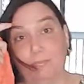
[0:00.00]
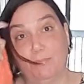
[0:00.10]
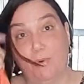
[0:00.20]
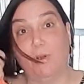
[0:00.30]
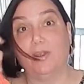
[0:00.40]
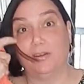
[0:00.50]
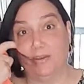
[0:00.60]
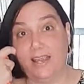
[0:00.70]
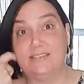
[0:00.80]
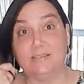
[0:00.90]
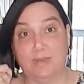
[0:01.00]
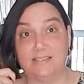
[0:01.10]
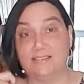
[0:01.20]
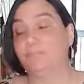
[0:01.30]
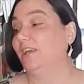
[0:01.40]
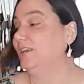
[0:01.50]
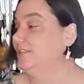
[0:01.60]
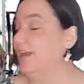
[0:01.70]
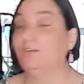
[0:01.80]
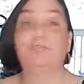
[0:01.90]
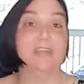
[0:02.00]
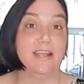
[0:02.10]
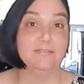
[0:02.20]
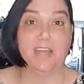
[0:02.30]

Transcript: more crazy recipes and creative